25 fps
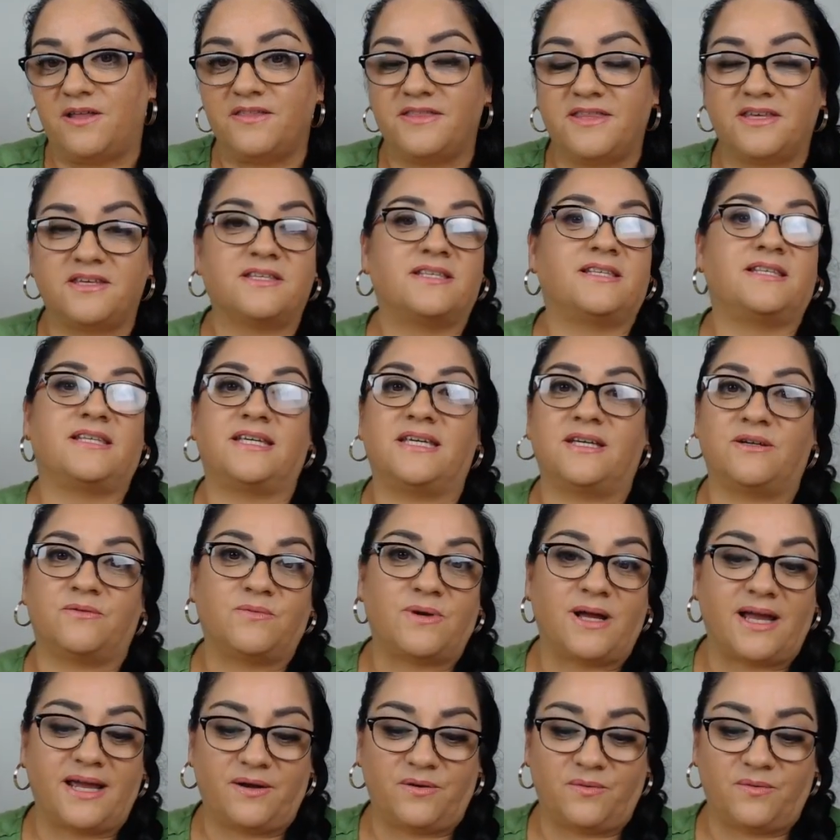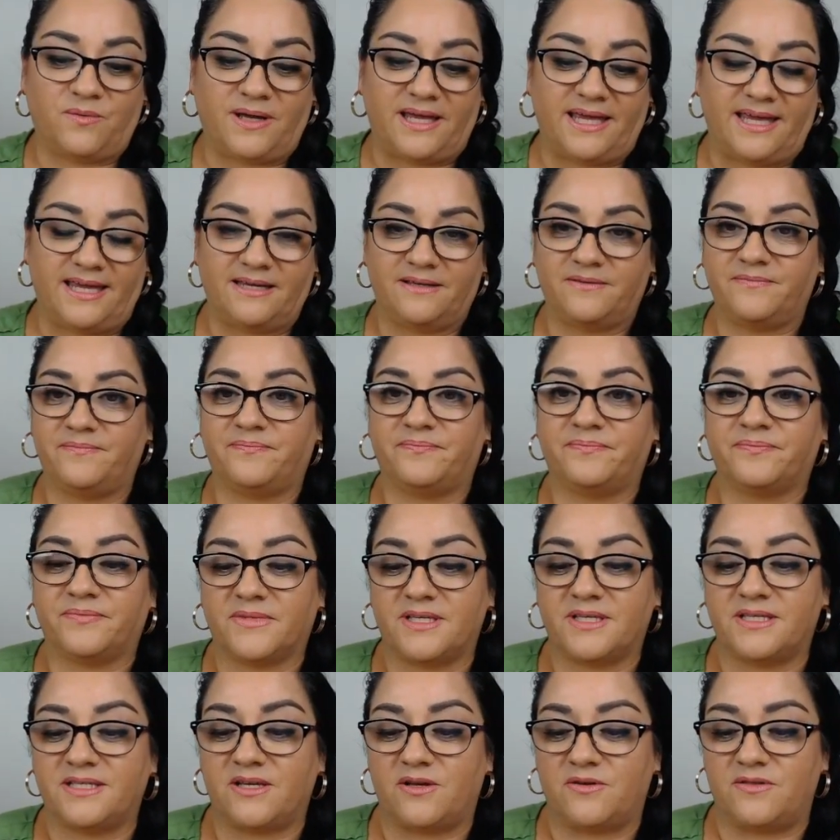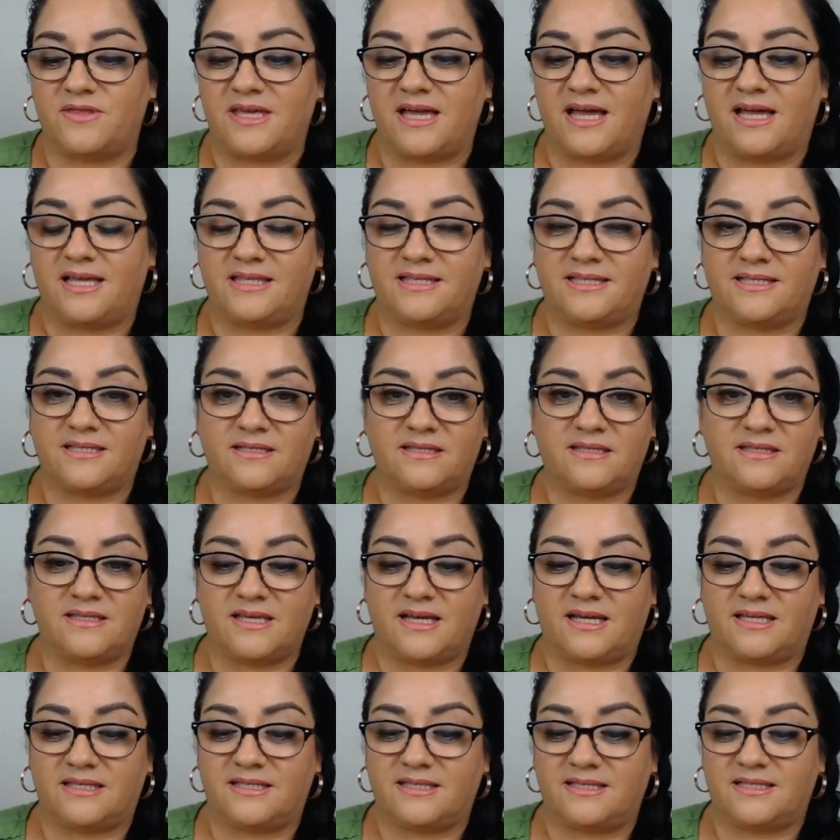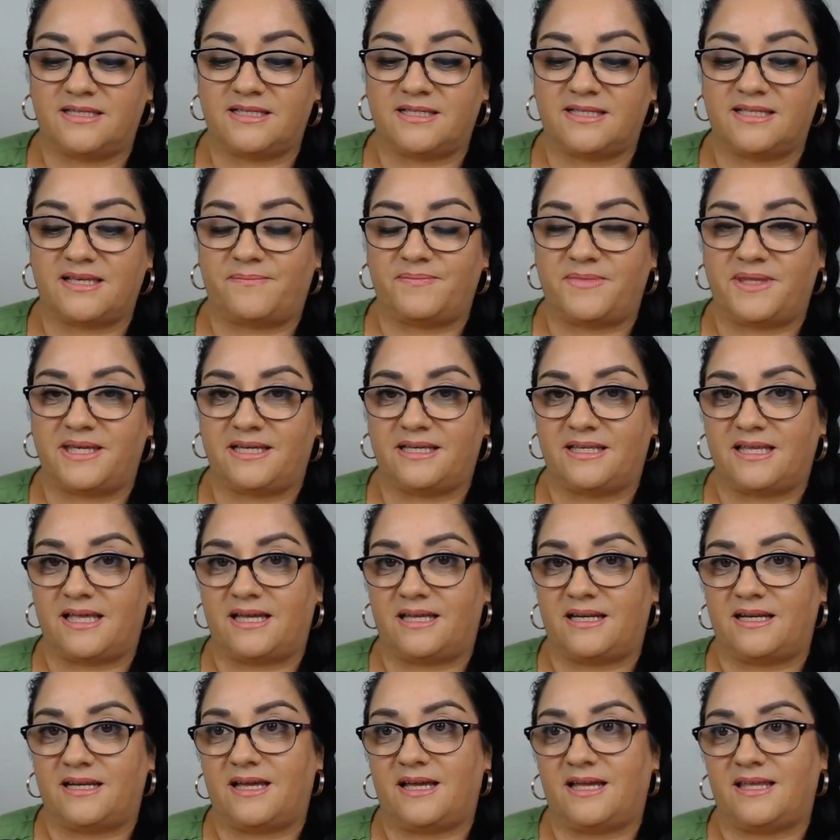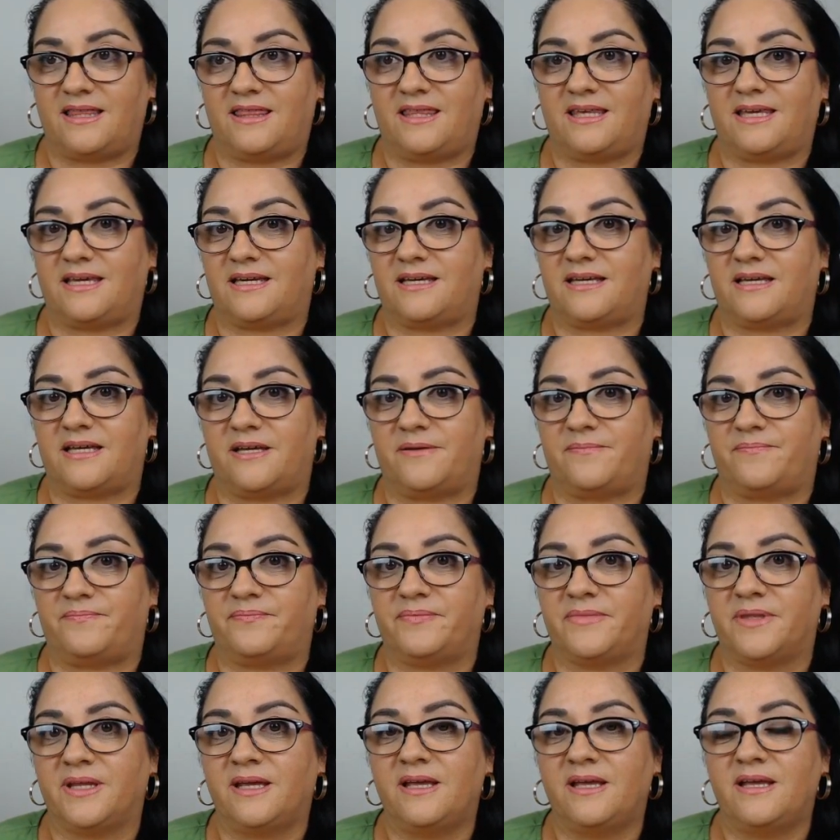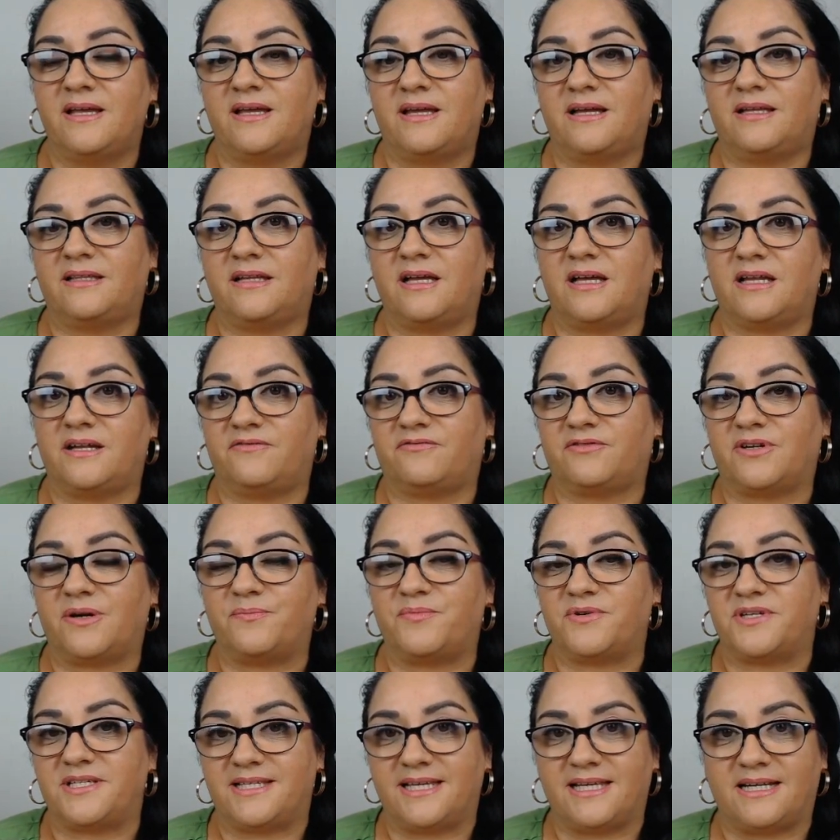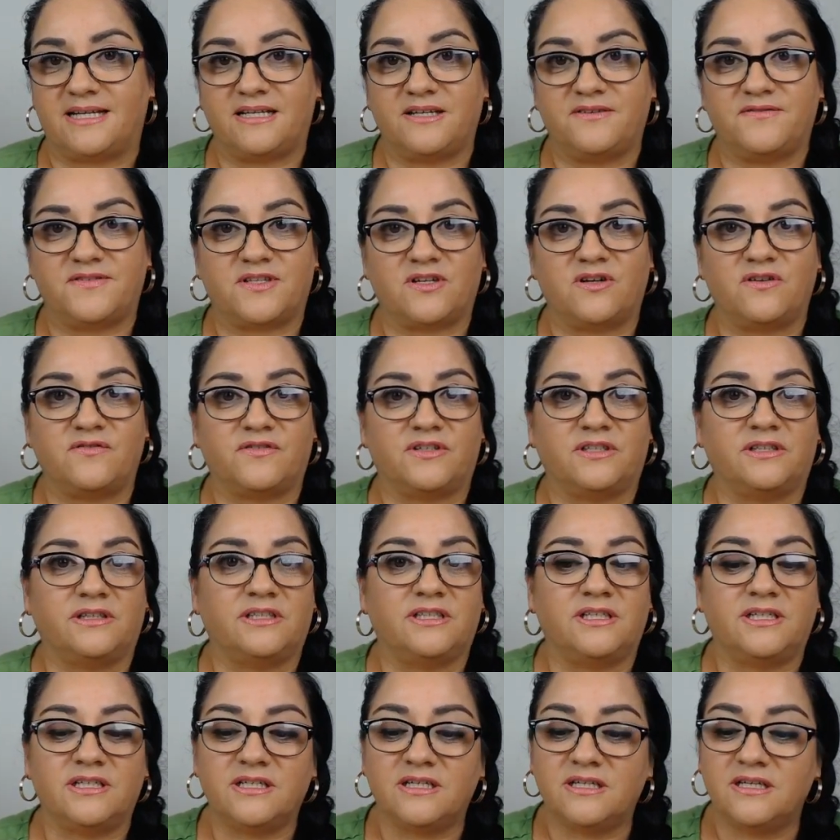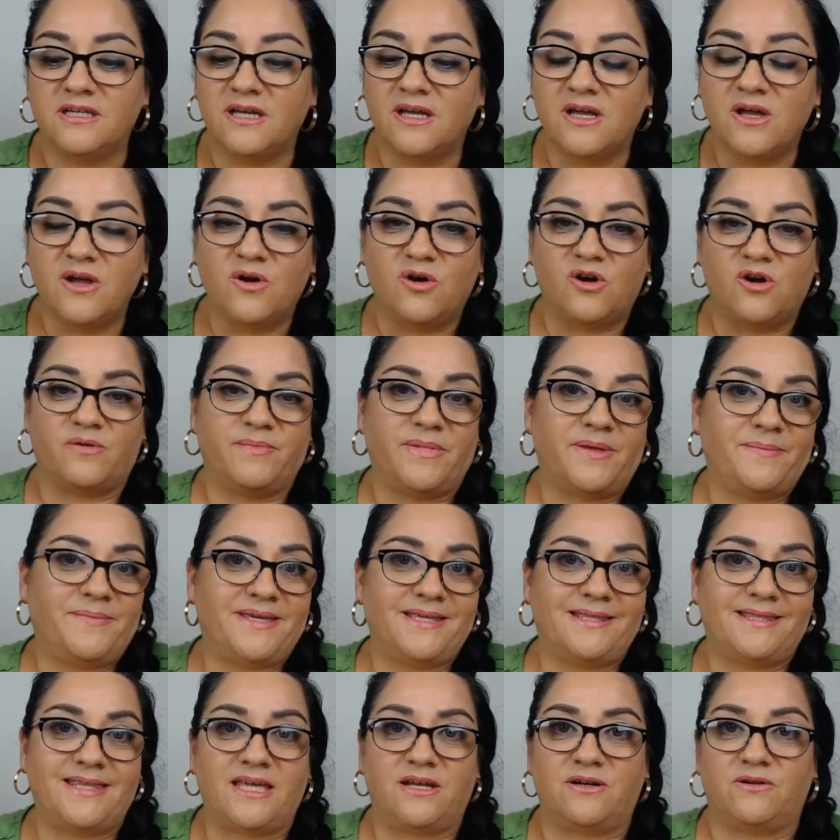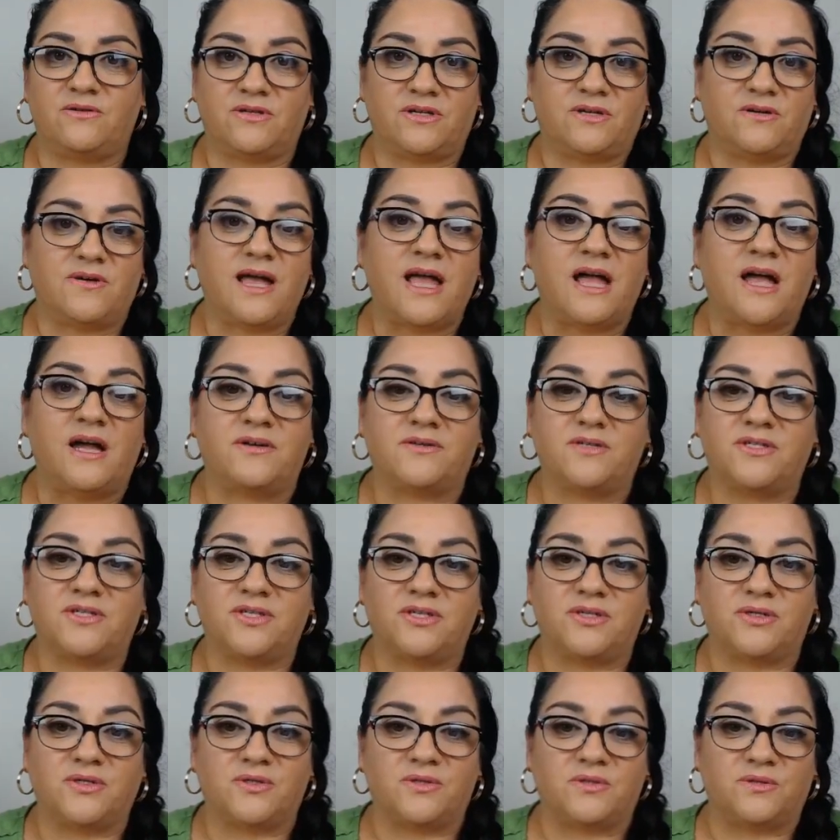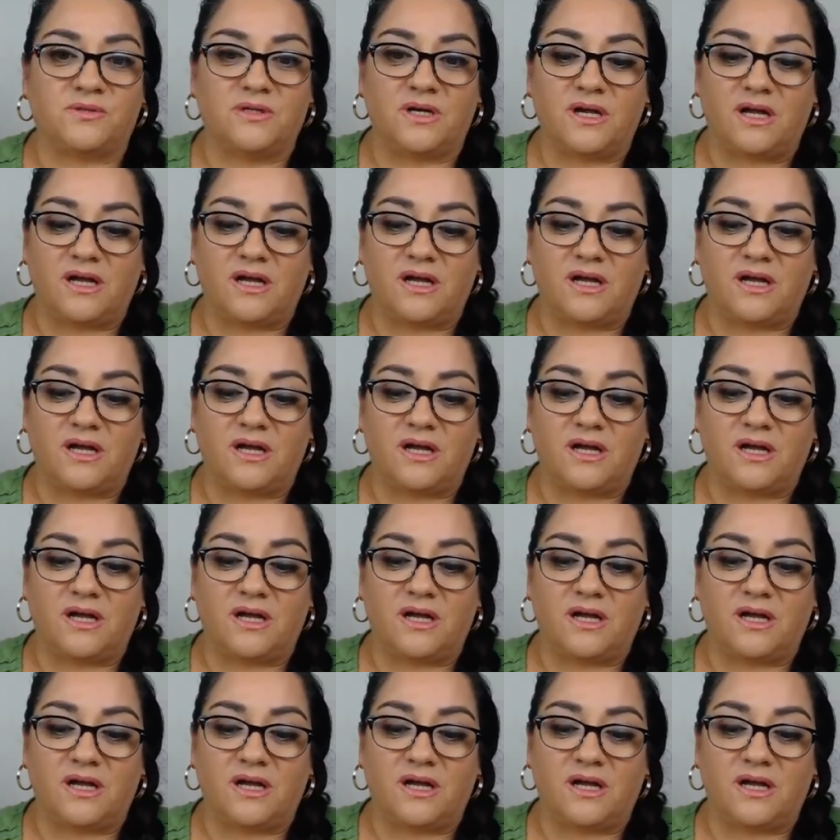they'll see it right away. So that's just something that I think a lot of representatives overlook, or maybe they don't know how to